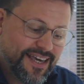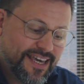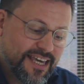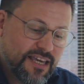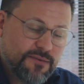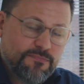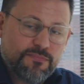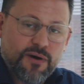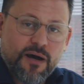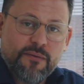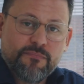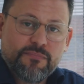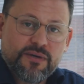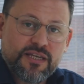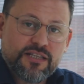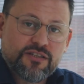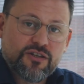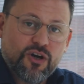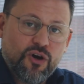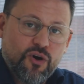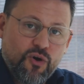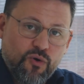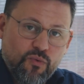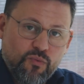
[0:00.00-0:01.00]
heat pump
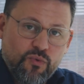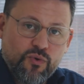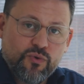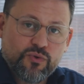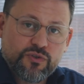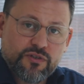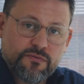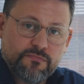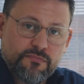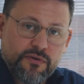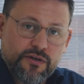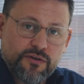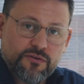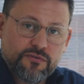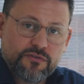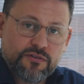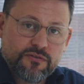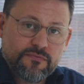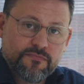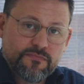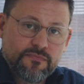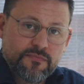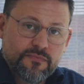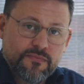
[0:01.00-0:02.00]
into hot water mode.
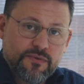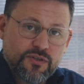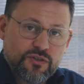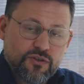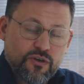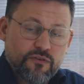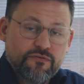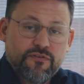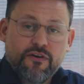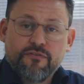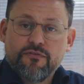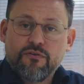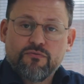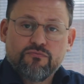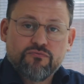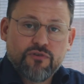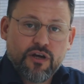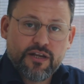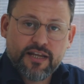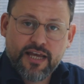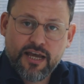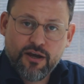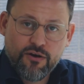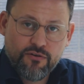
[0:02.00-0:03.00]
So if I ever
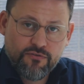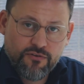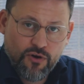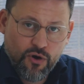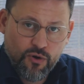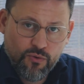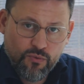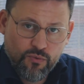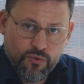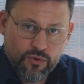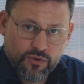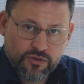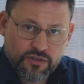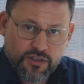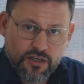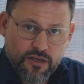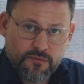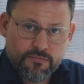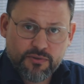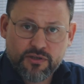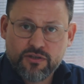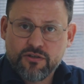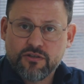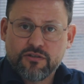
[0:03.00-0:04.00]
run out of hot
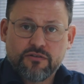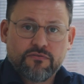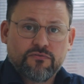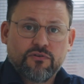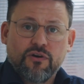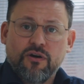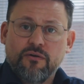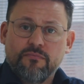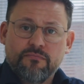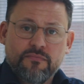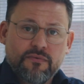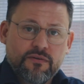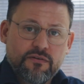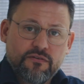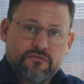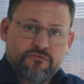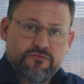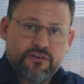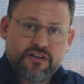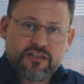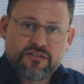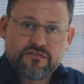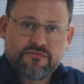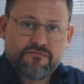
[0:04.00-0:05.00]
water because I've got
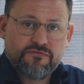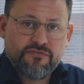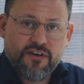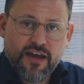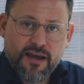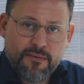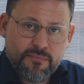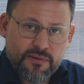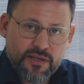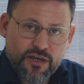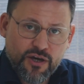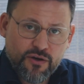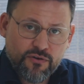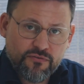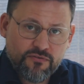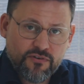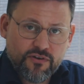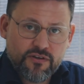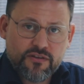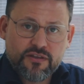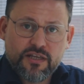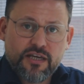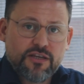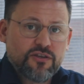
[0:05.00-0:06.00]
friends and family
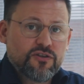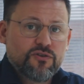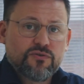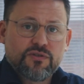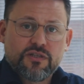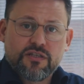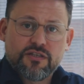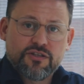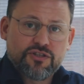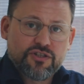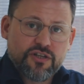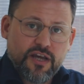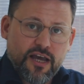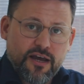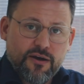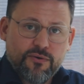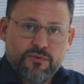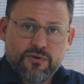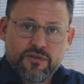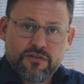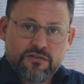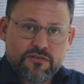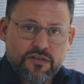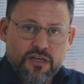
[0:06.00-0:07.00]
over and they're using the
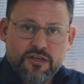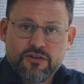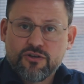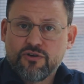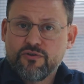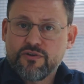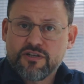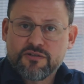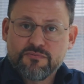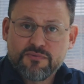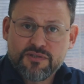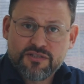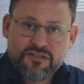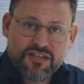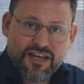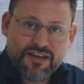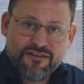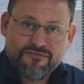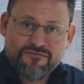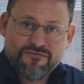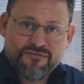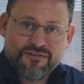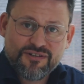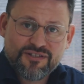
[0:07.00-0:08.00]
showers, Christmas
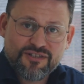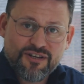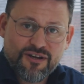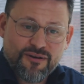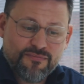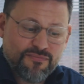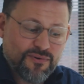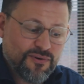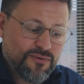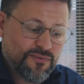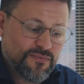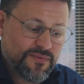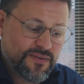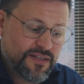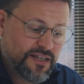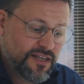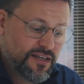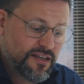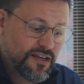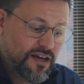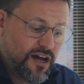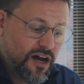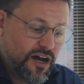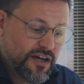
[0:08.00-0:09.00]
Day for example,
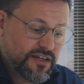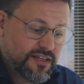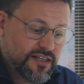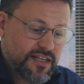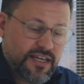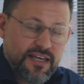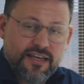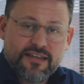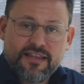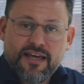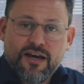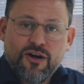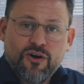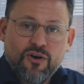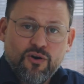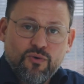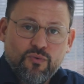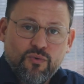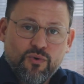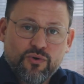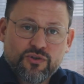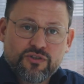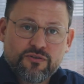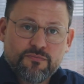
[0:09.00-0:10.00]
I can hit that hot
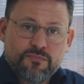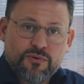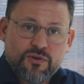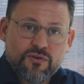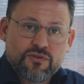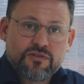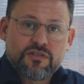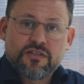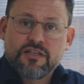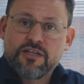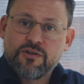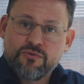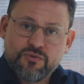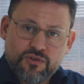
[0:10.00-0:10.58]
water boost and it